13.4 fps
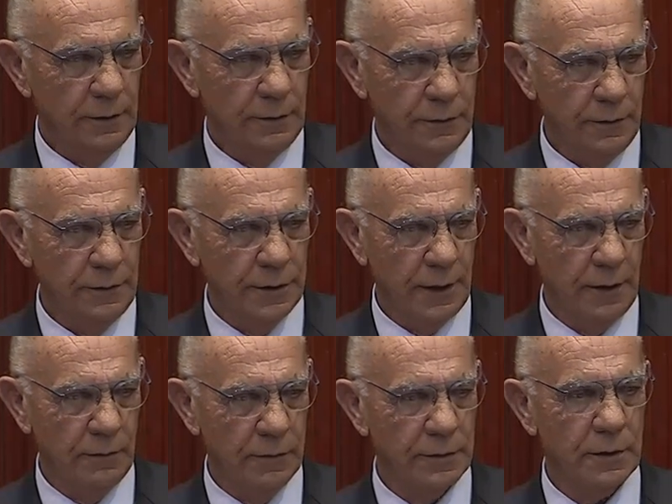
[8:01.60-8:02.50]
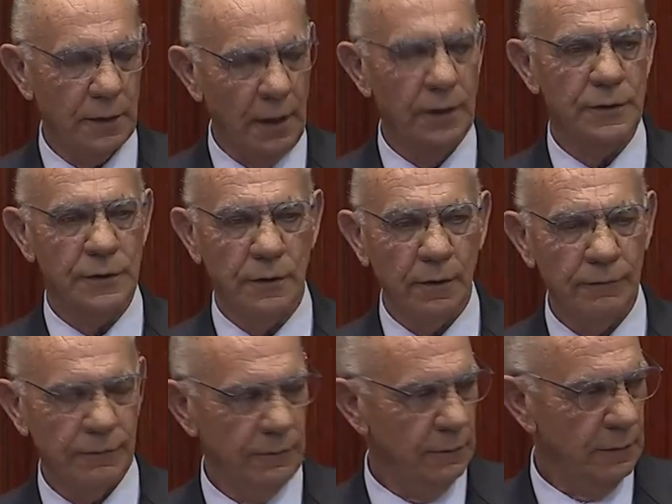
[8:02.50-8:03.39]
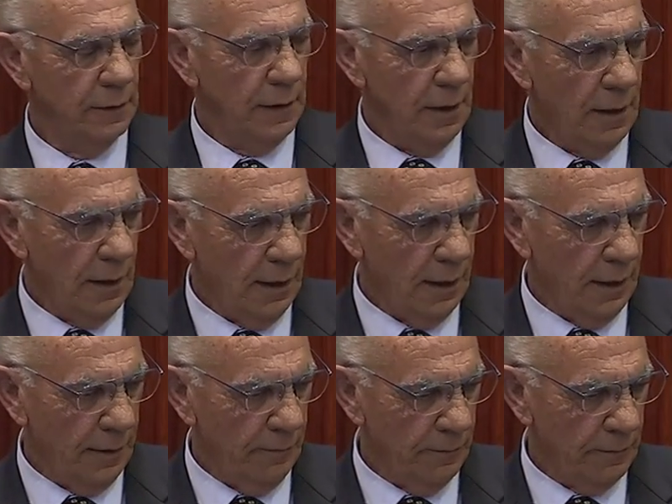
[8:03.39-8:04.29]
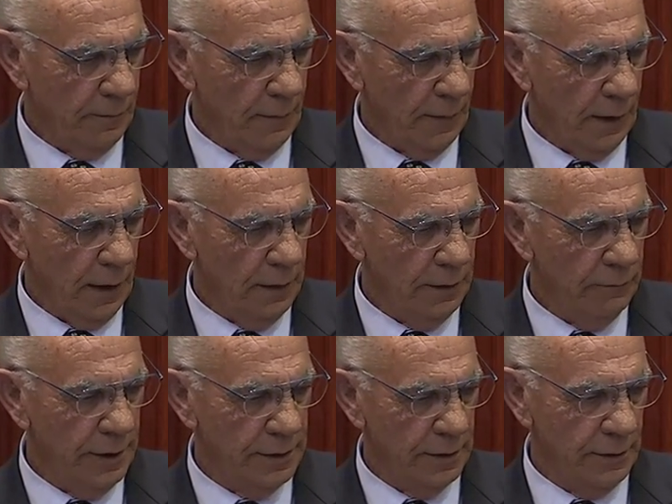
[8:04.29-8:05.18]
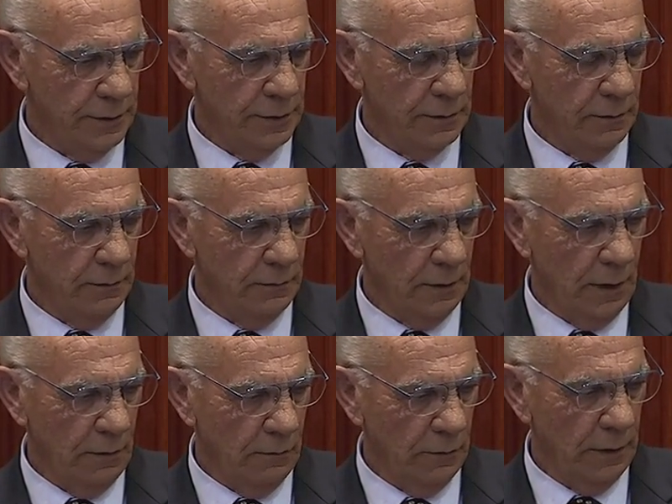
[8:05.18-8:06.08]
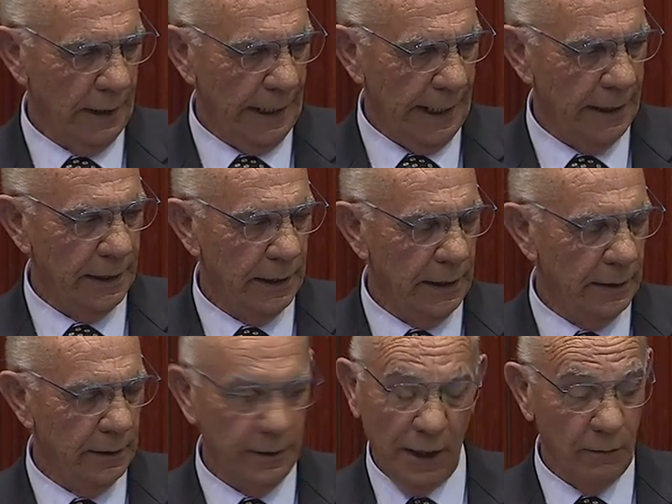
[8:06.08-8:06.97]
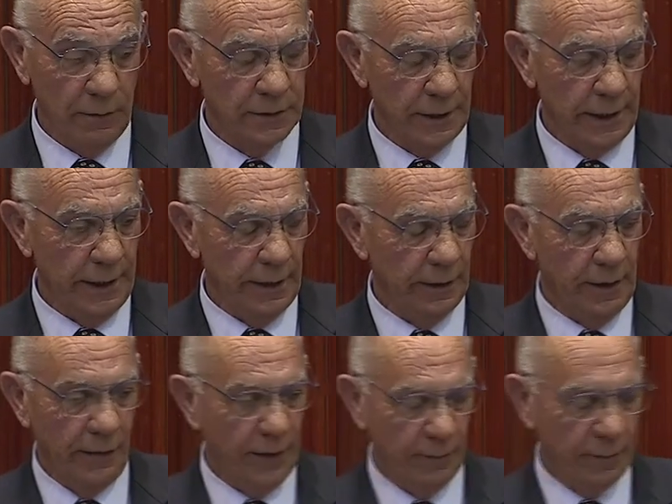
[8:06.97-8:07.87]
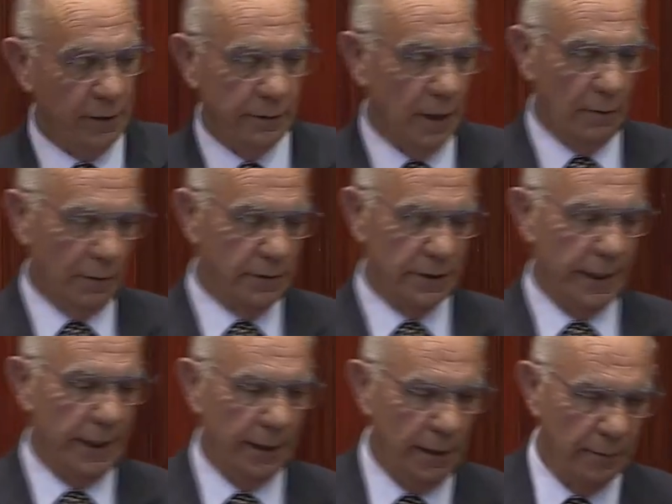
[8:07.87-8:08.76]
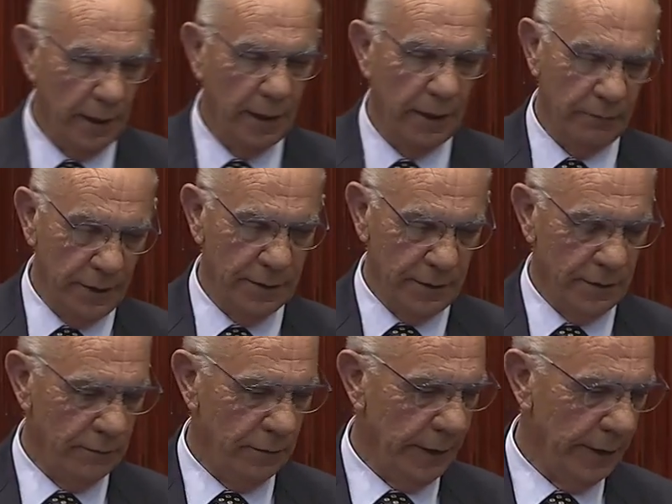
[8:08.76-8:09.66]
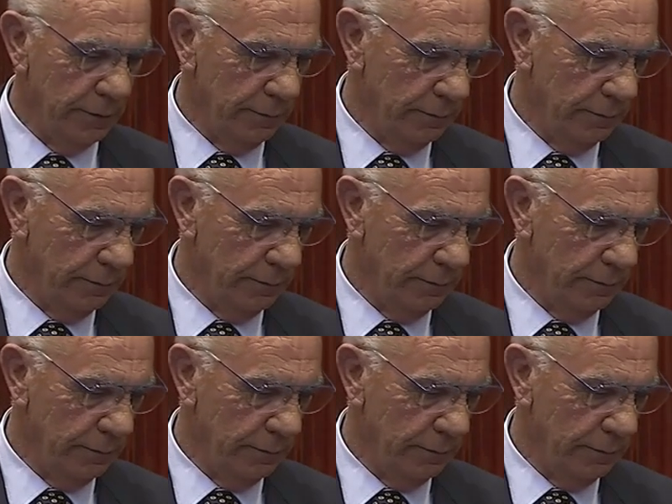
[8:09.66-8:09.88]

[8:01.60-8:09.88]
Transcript: 2J was closed off, only residents were allowed, and no one was allowed out, I don't think, but no one was allowed in, but only residents were allowed